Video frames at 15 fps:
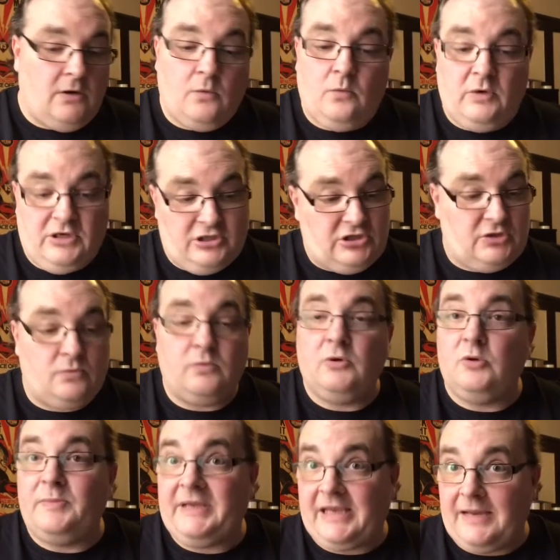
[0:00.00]
which
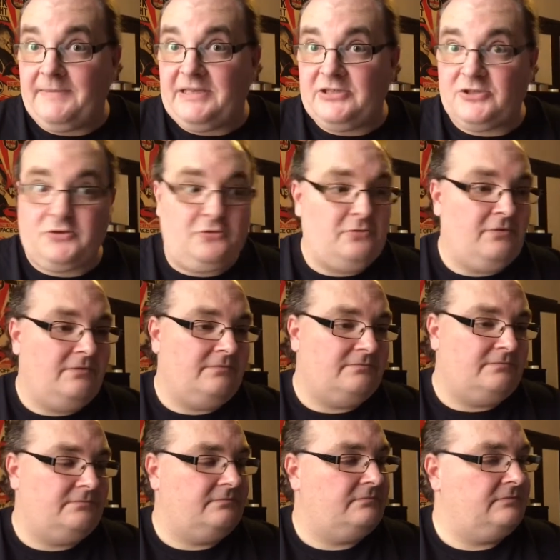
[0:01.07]
will be coming soon.
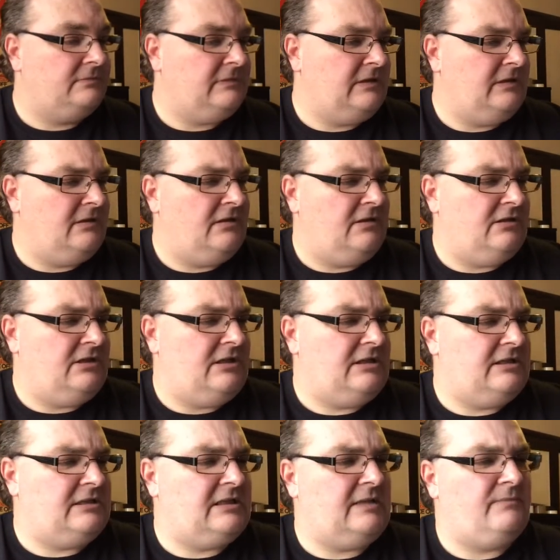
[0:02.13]

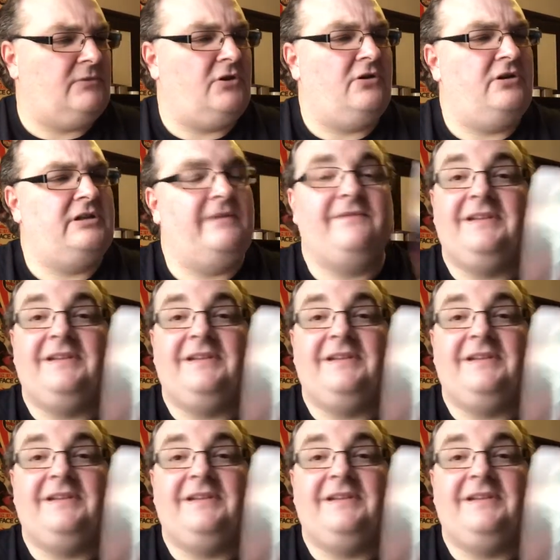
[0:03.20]
Some kind of